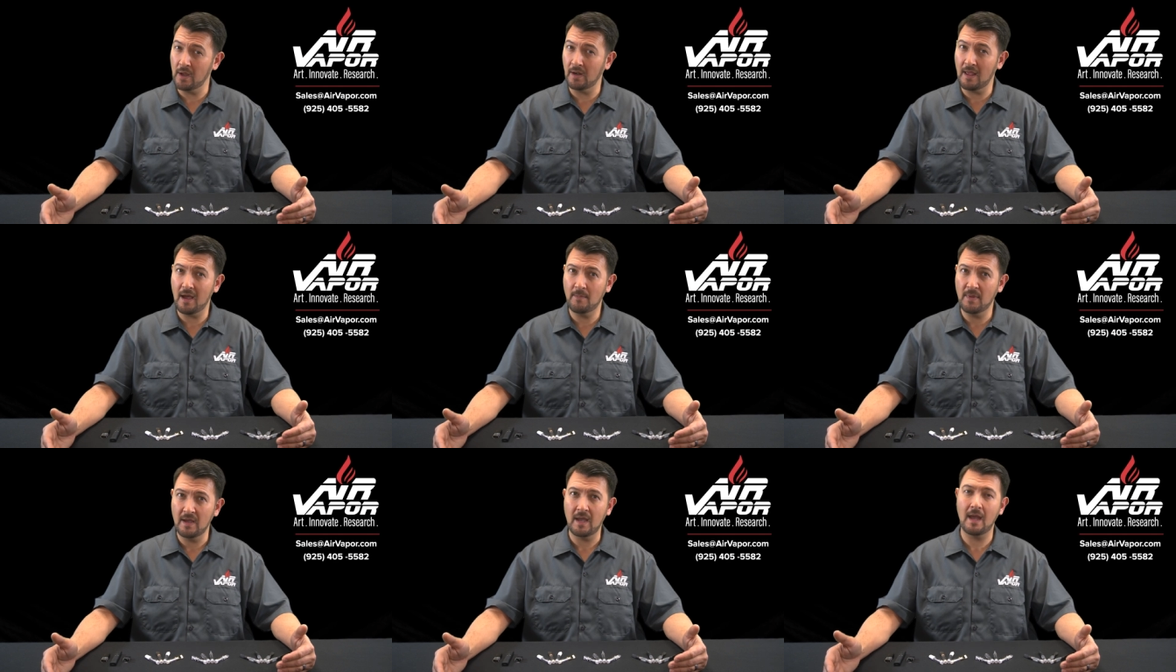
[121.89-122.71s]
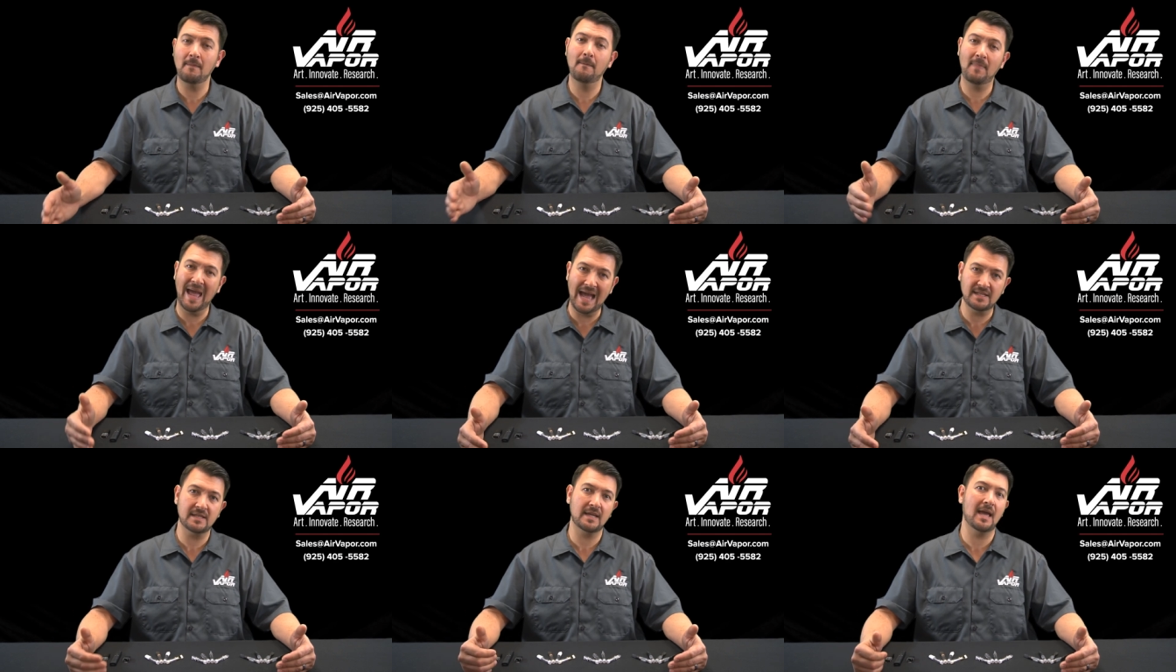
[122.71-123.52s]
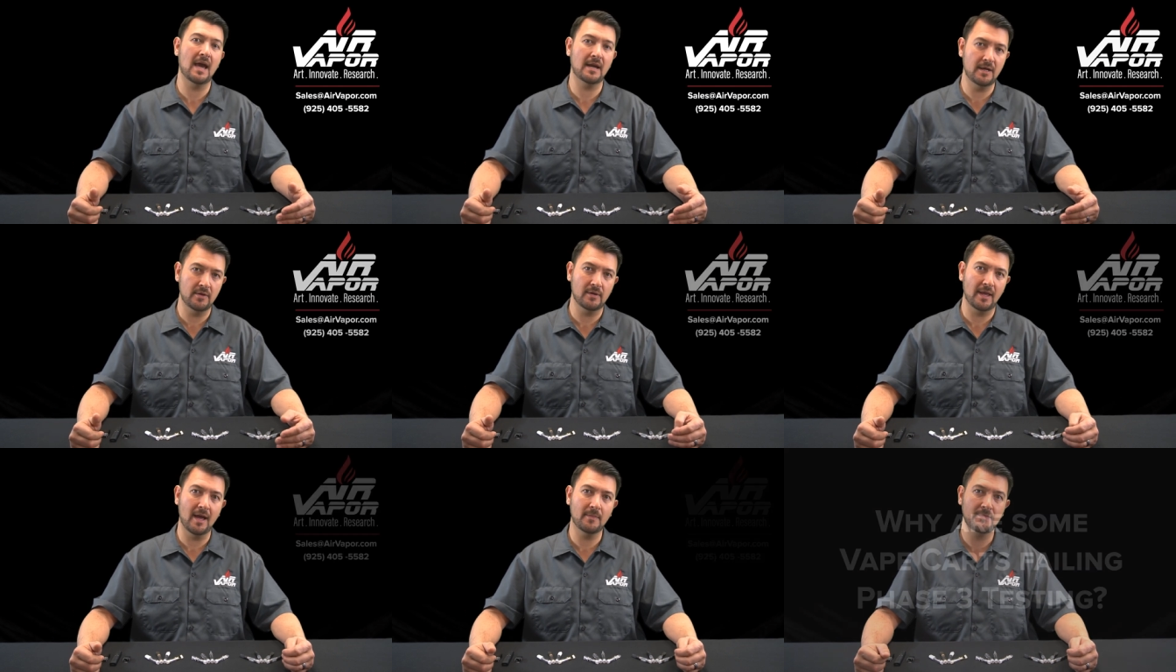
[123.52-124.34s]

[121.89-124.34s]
lab and passing at another lab.